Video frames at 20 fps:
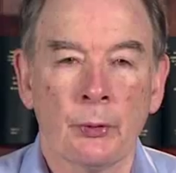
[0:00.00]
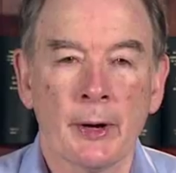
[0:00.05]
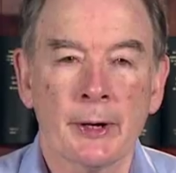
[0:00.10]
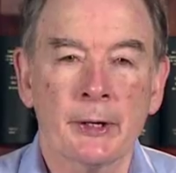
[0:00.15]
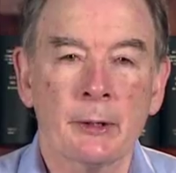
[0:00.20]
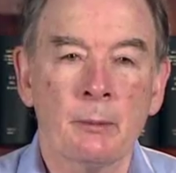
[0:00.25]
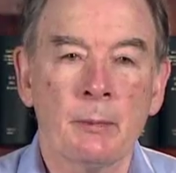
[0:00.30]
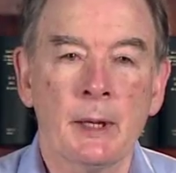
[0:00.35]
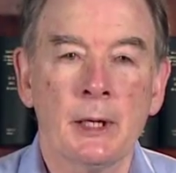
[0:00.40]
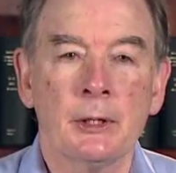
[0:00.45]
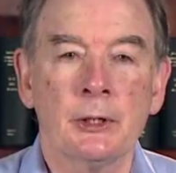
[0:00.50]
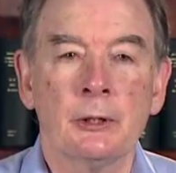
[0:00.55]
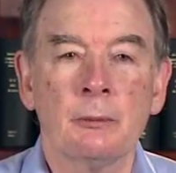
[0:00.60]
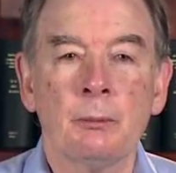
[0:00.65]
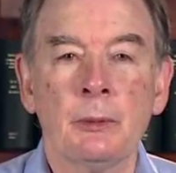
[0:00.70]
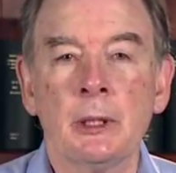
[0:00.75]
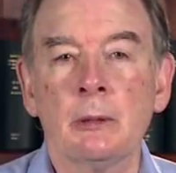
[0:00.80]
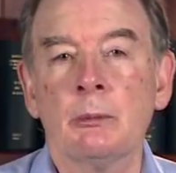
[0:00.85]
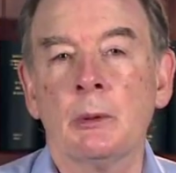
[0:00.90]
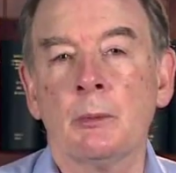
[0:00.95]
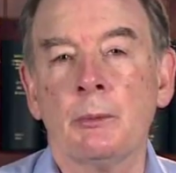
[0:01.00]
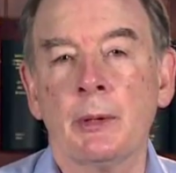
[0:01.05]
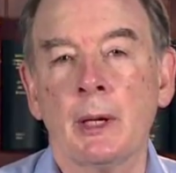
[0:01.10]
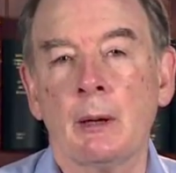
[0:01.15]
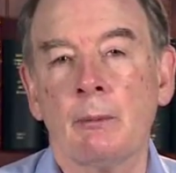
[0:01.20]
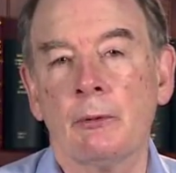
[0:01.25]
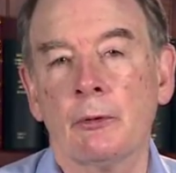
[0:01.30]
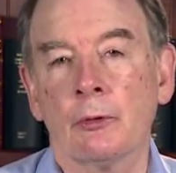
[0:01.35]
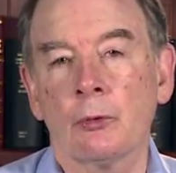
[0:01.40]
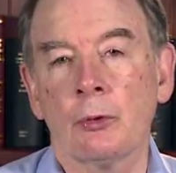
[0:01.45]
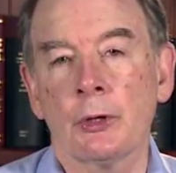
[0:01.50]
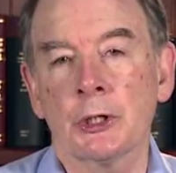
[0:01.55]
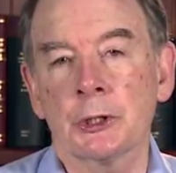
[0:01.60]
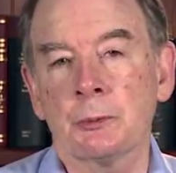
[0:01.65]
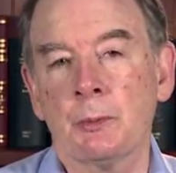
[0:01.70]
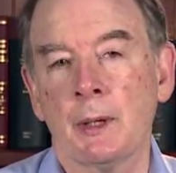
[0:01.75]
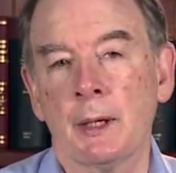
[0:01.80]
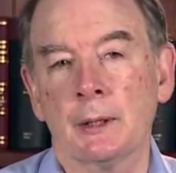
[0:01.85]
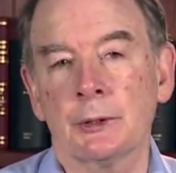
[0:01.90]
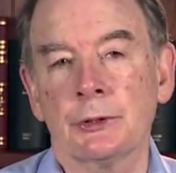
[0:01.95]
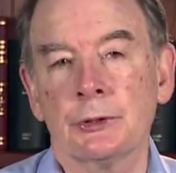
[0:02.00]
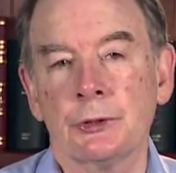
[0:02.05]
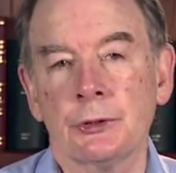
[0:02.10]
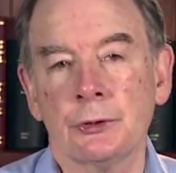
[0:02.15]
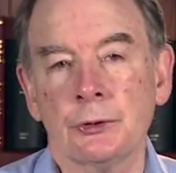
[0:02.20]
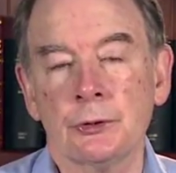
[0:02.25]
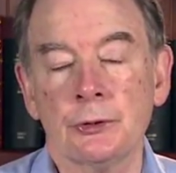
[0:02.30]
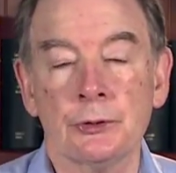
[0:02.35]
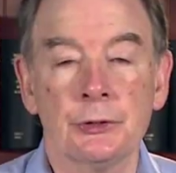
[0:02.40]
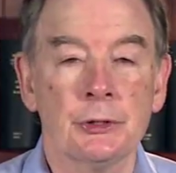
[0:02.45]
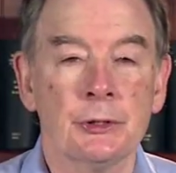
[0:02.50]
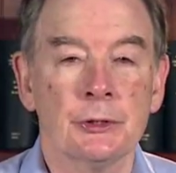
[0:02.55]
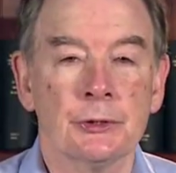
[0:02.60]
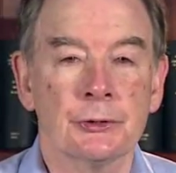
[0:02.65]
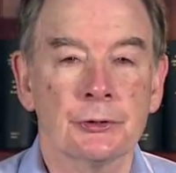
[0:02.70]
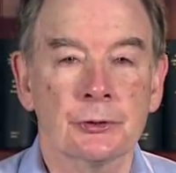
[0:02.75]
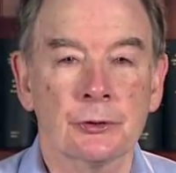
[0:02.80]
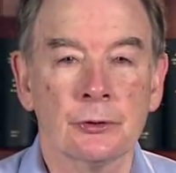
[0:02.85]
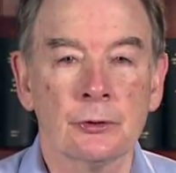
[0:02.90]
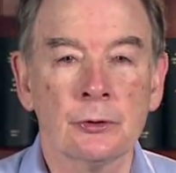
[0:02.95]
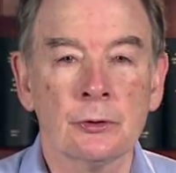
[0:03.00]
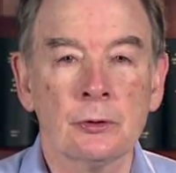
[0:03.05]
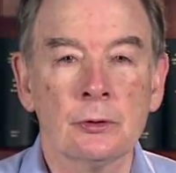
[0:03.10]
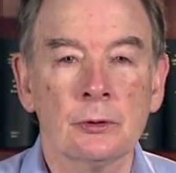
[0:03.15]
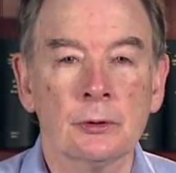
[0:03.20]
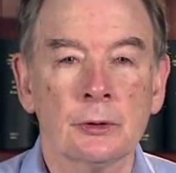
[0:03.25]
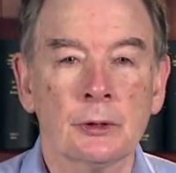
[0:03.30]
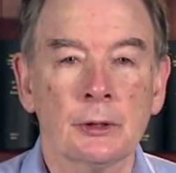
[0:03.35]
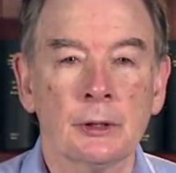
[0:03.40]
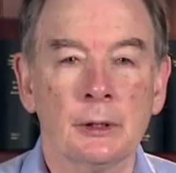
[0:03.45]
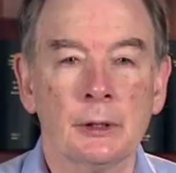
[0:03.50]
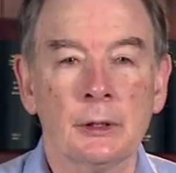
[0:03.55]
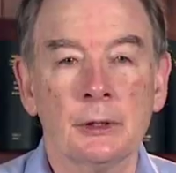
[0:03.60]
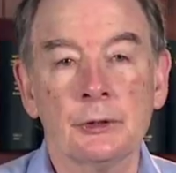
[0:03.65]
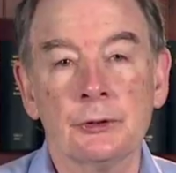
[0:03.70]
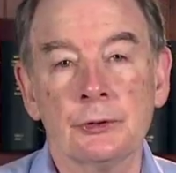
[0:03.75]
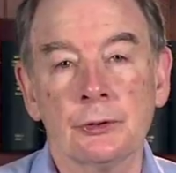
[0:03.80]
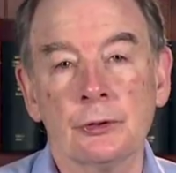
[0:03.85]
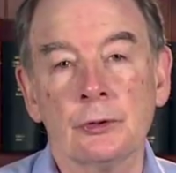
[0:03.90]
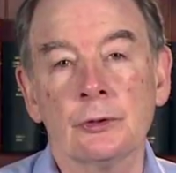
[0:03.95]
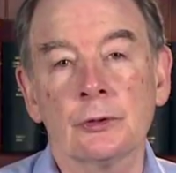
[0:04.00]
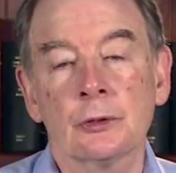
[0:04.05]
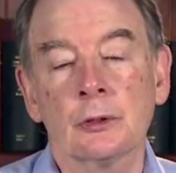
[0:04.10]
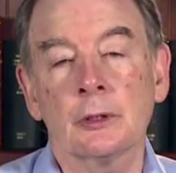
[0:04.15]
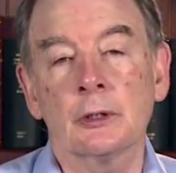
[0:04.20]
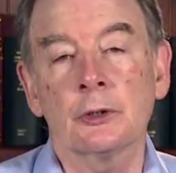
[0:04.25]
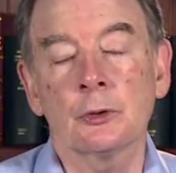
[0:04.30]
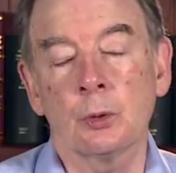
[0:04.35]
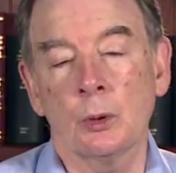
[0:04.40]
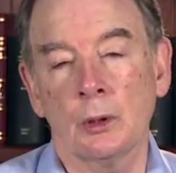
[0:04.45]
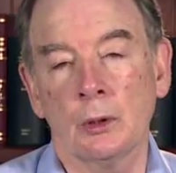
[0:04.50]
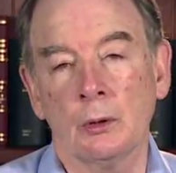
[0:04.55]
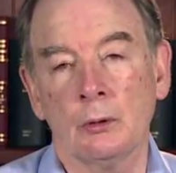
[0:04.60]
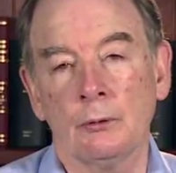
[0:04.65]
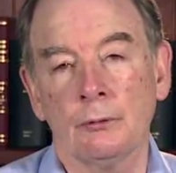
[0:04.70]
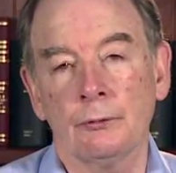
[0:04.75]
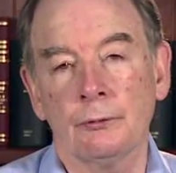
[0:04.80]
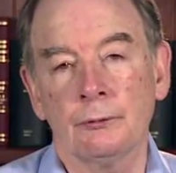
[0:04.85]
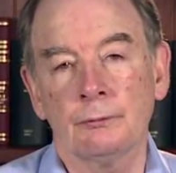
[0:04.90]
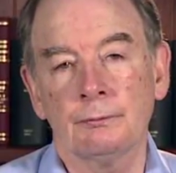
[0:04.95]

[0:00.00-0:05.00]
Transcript: recommended minimum number of QuickSmart students in a school is usually 12.